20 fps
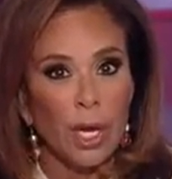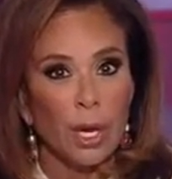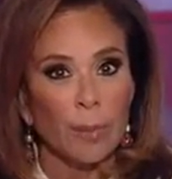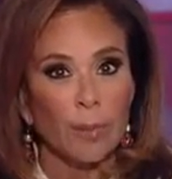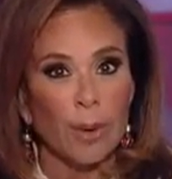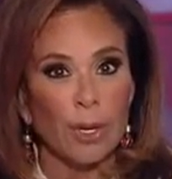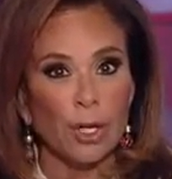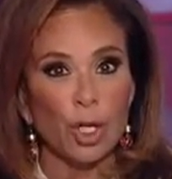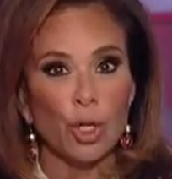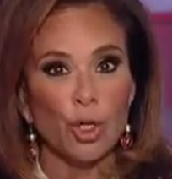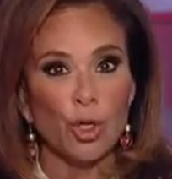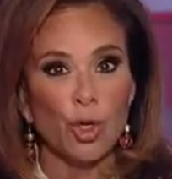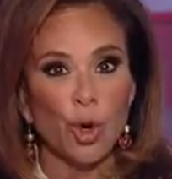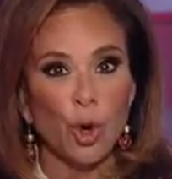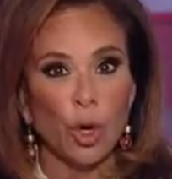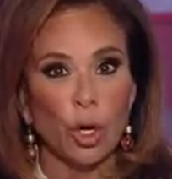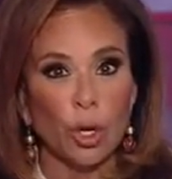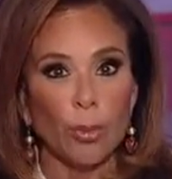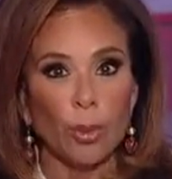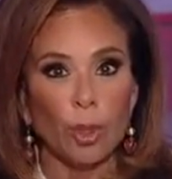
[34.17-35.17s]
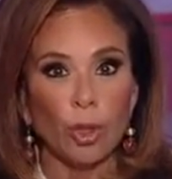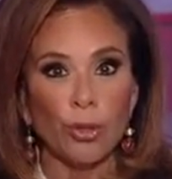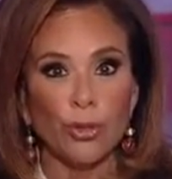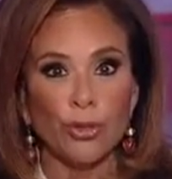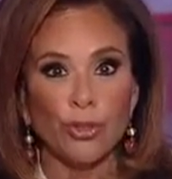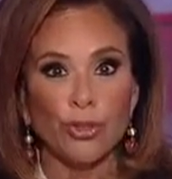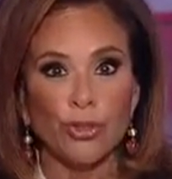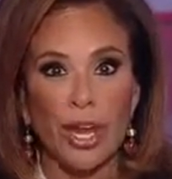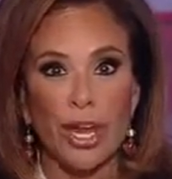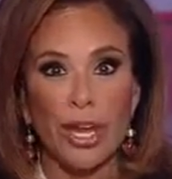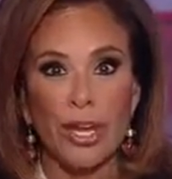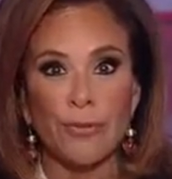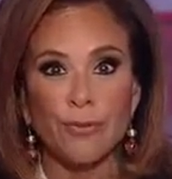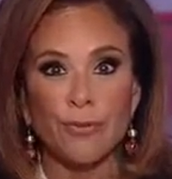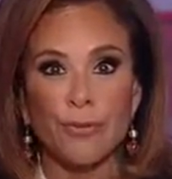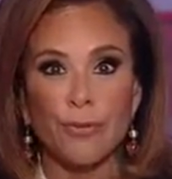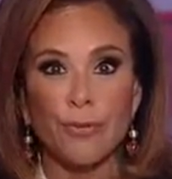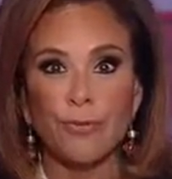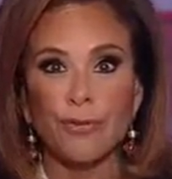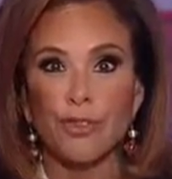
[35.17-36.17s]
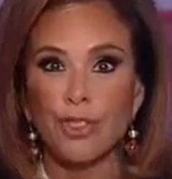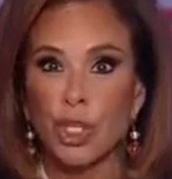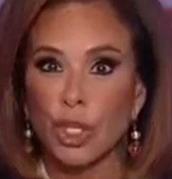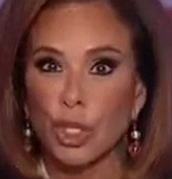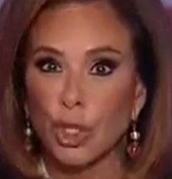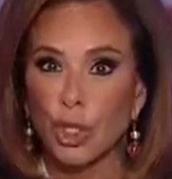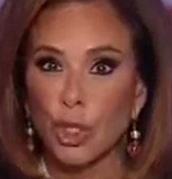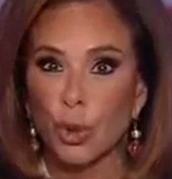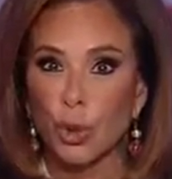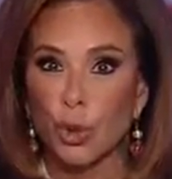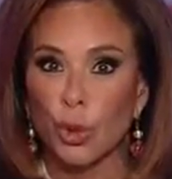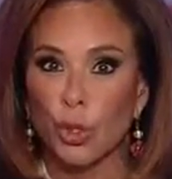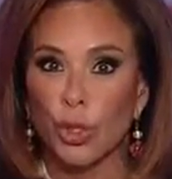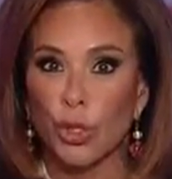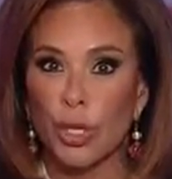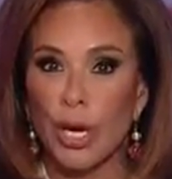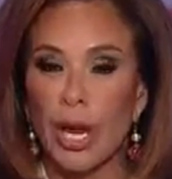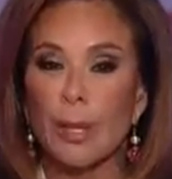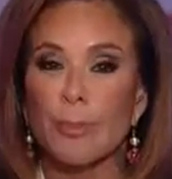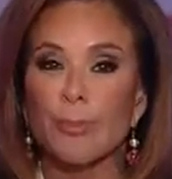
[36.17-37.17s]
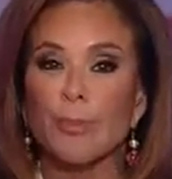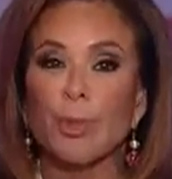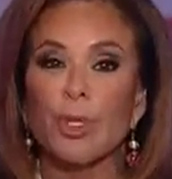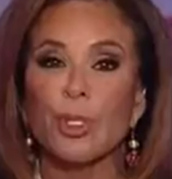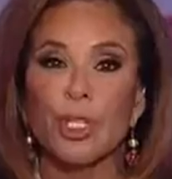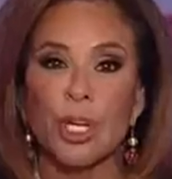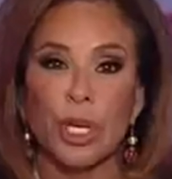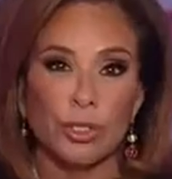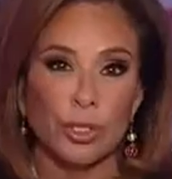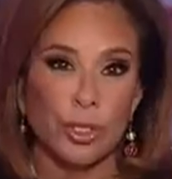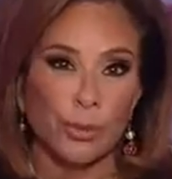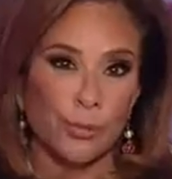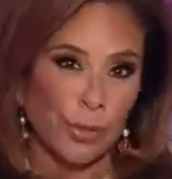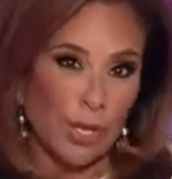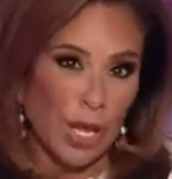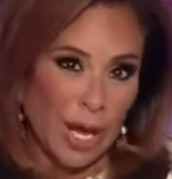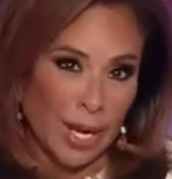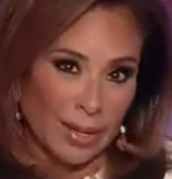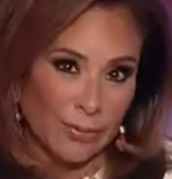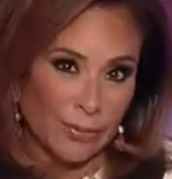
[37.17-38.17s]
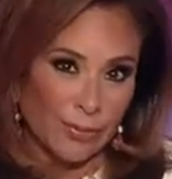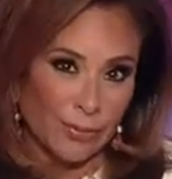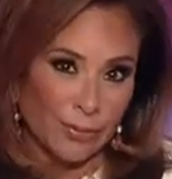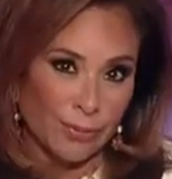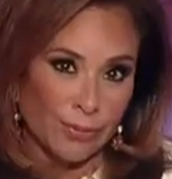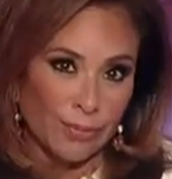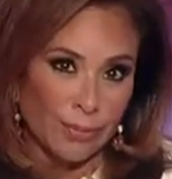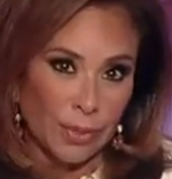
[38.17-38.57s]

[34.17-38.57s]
but a normal, safe, secure, and productive life.